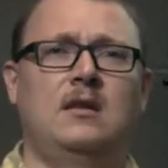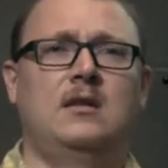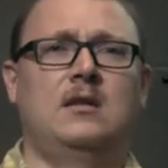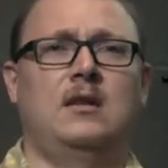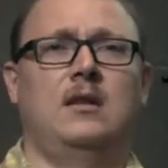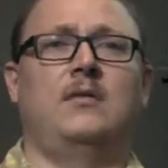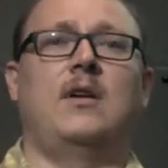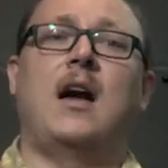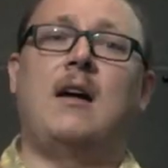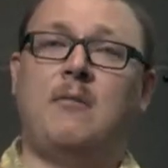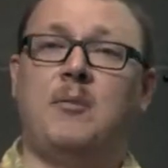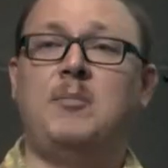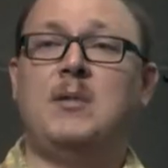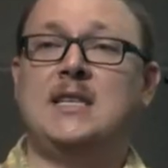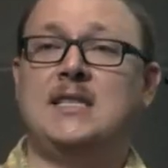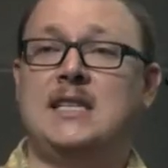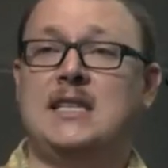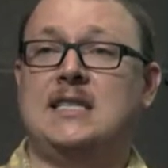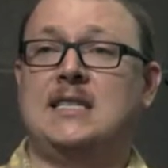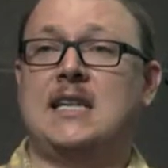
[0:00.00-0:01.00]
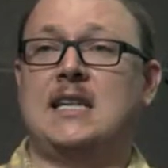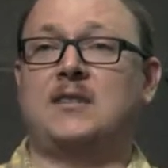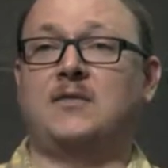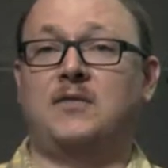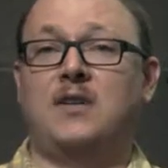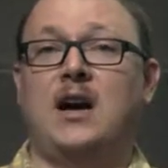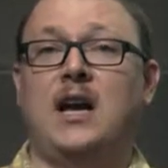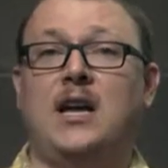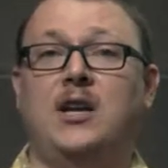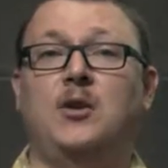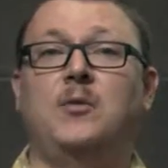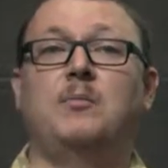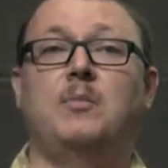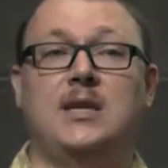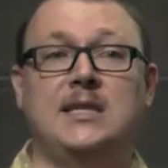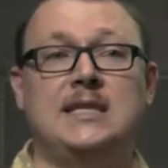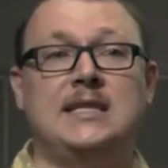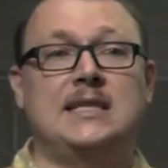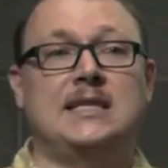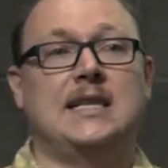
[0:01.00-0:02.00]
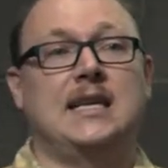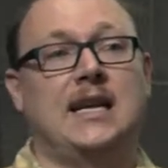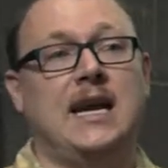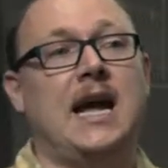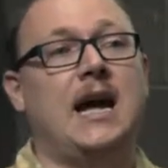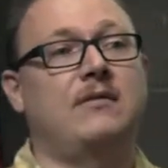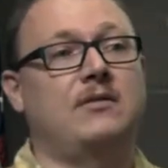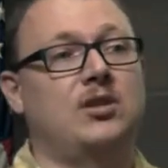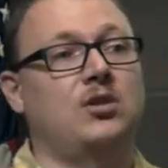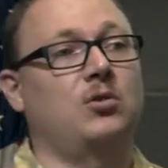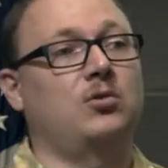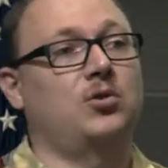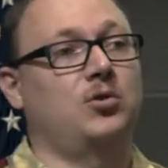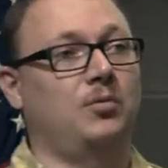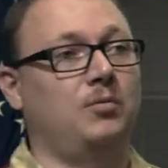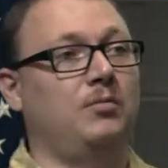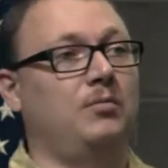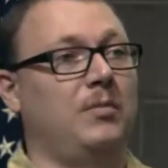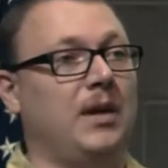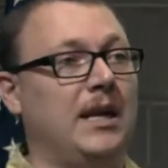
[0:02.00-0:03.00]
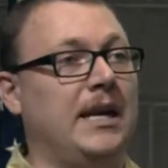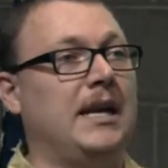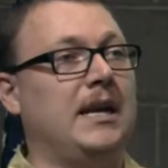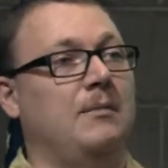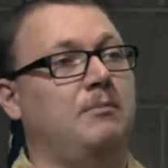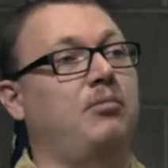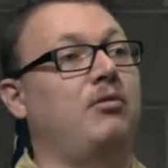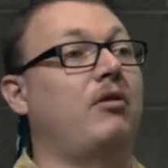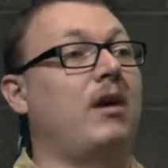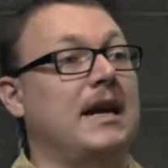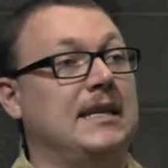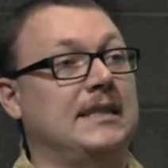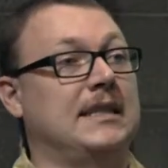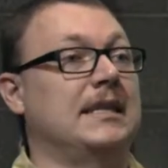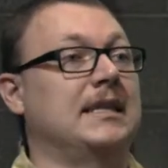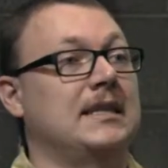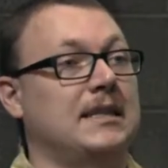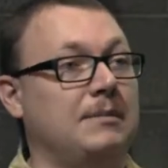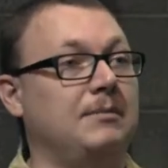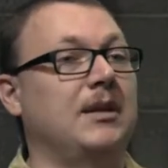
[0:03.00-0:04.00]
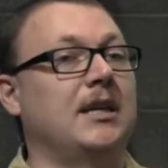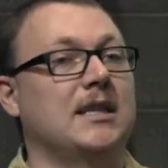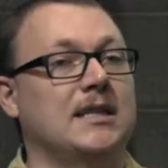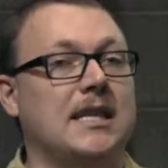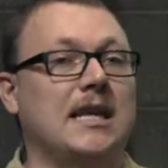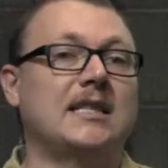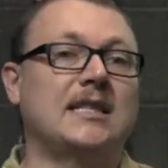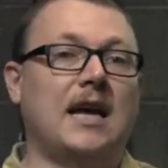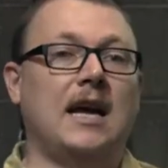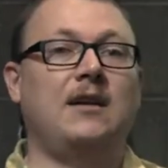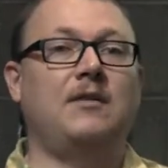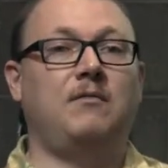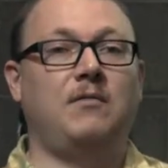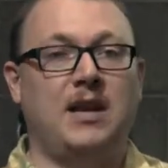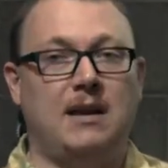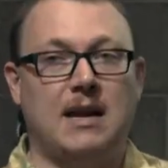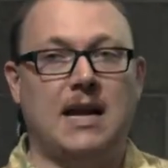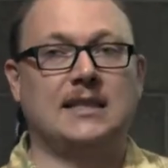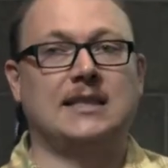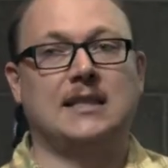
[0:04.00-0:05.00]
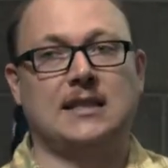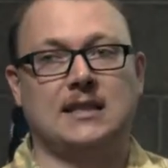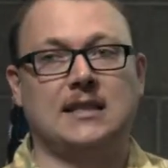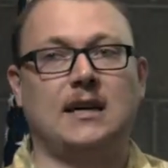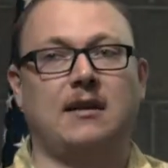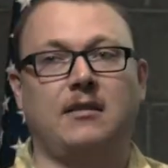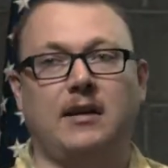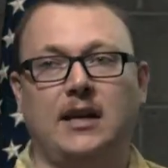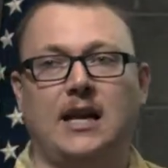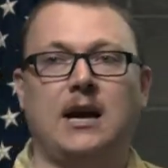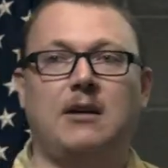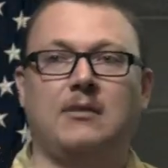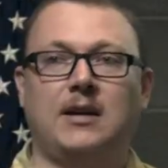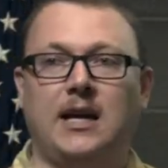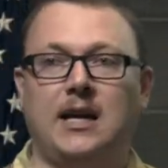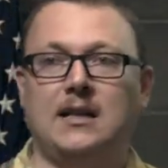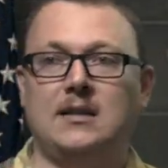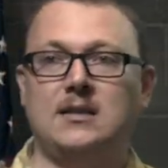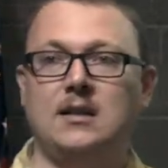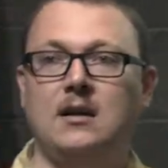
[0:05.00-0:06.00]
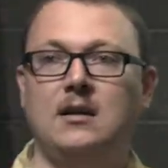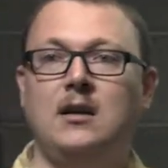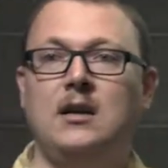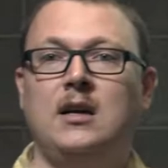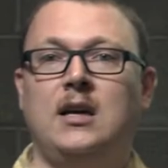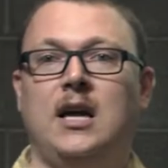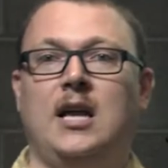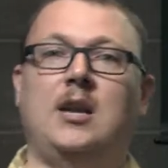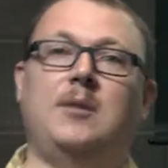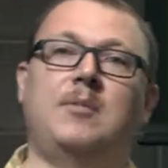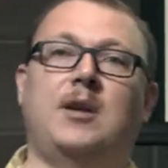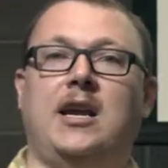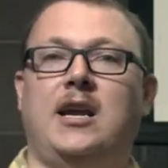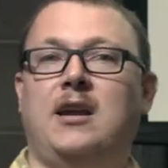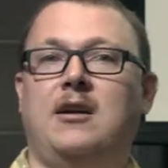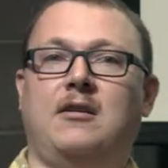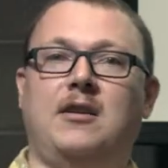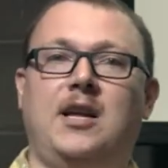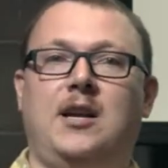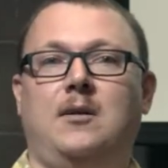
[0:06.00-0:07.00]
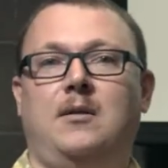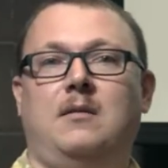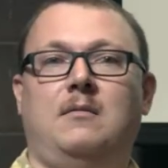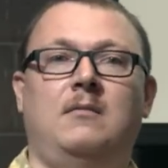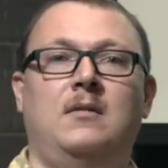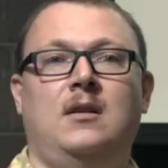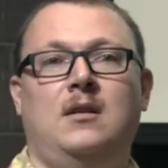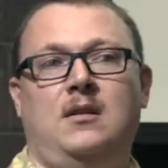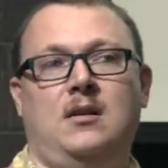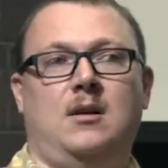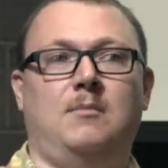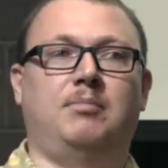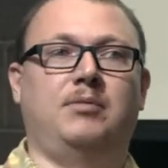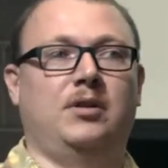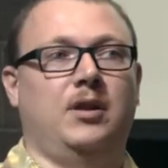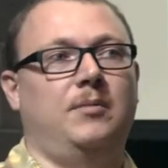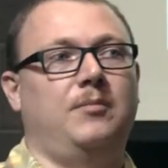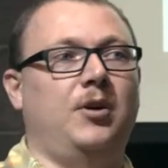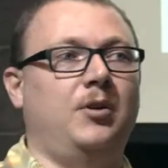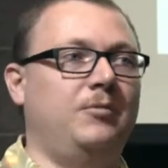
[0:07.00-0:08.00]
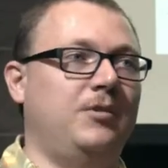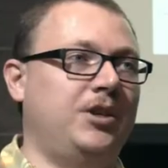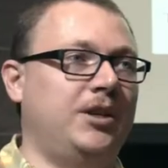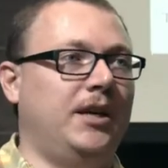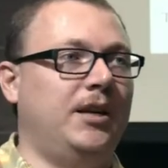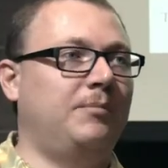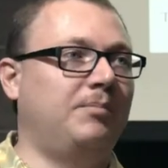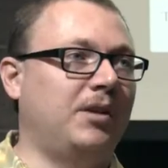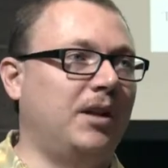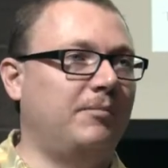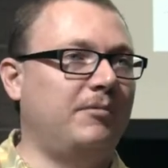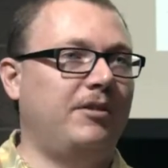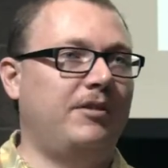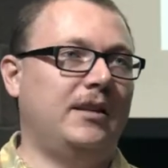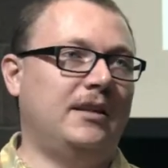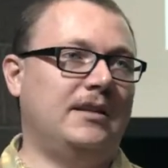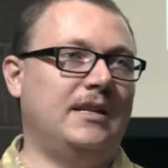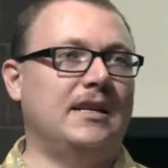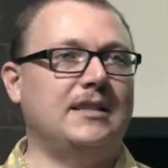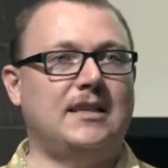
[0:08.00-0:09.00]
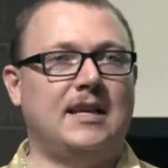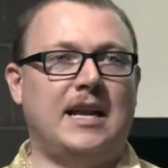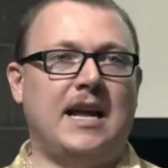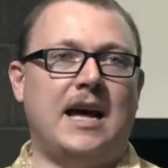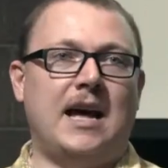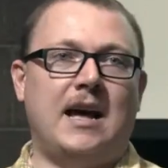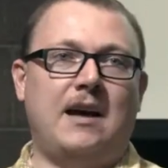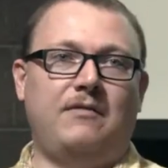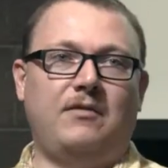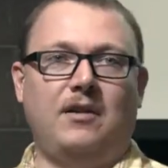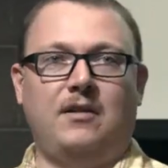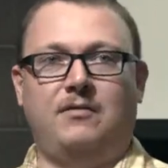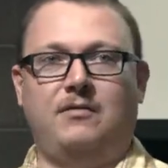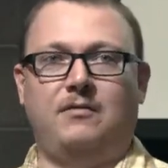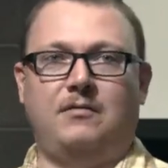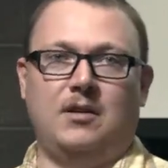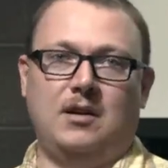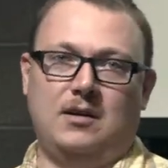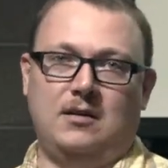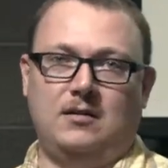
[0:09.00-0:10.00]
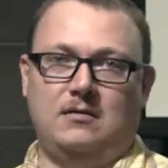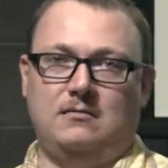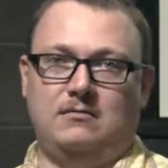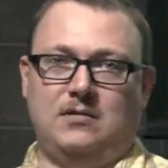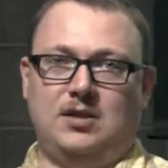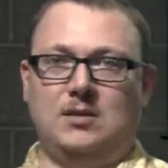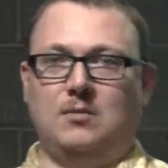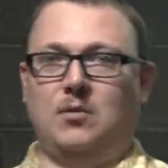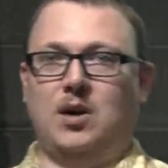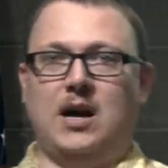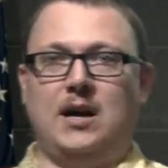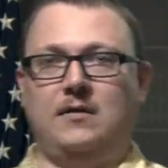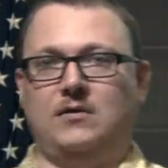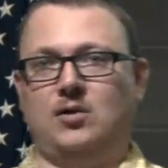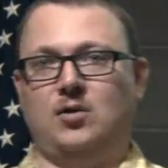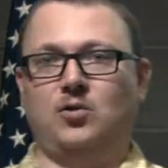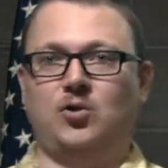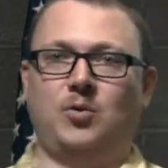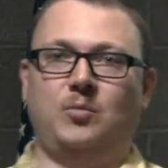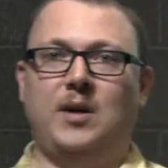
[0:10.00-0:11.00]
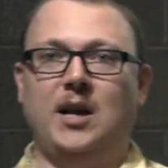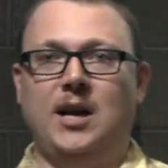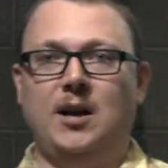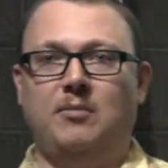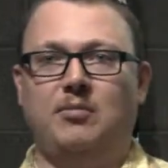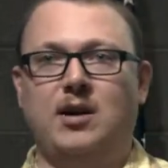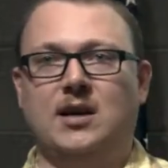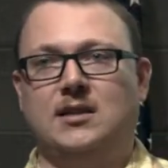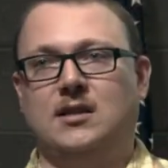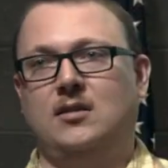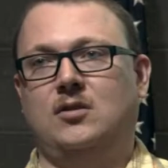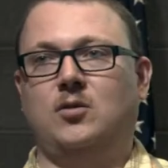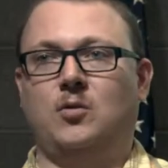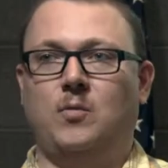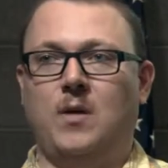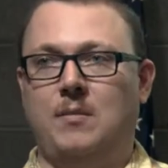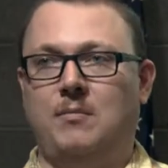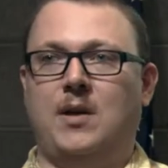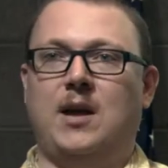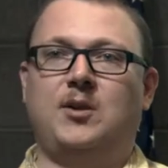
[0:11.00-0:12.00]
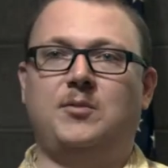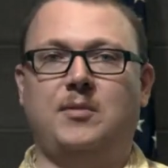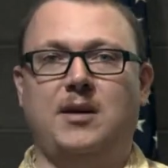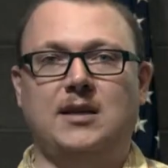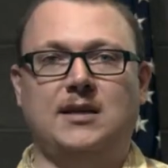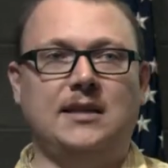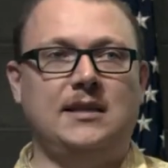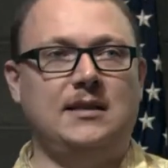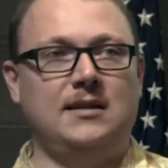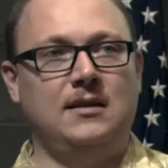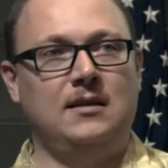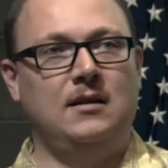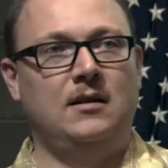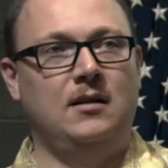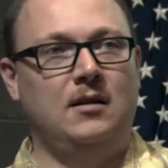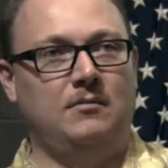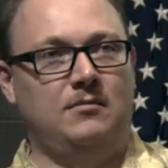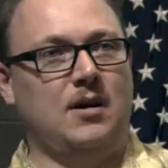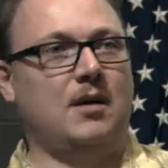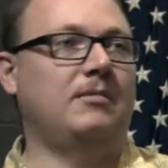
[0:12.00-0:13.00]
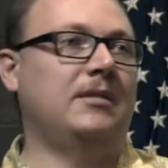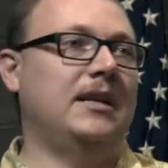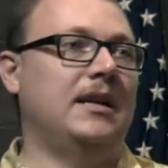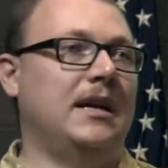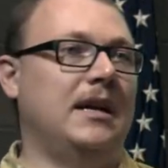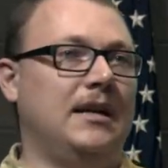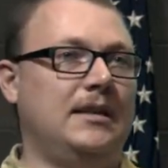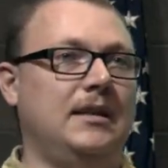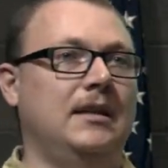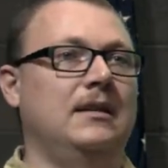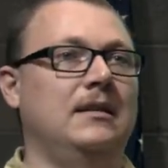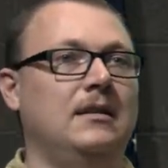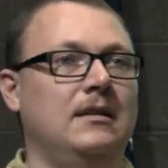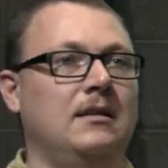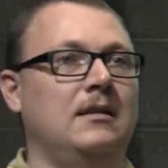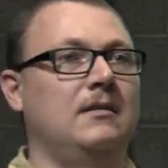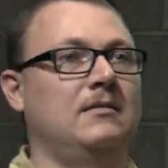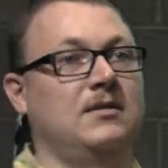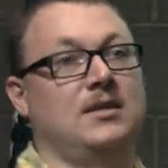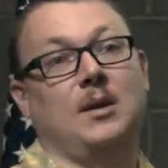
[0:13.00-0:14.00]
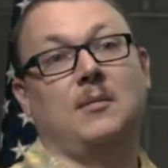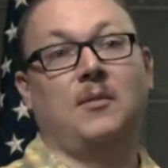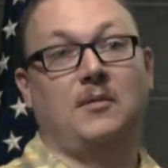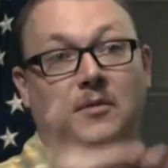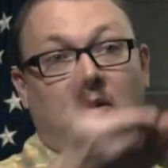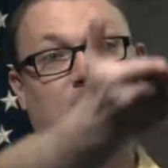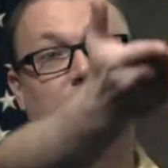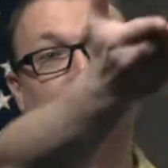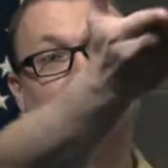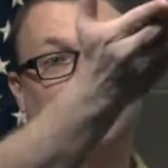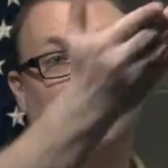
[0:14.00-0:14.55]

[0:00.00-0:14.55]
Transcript: If you have a business, that's fine. Your business can have a social media presence because that's kind of necessary nowadays. Anybody here get a, a plumber? Would you get a plumber that doesn't have a, uh, some kind of social media presence or web page presence? Probably not. Some of you,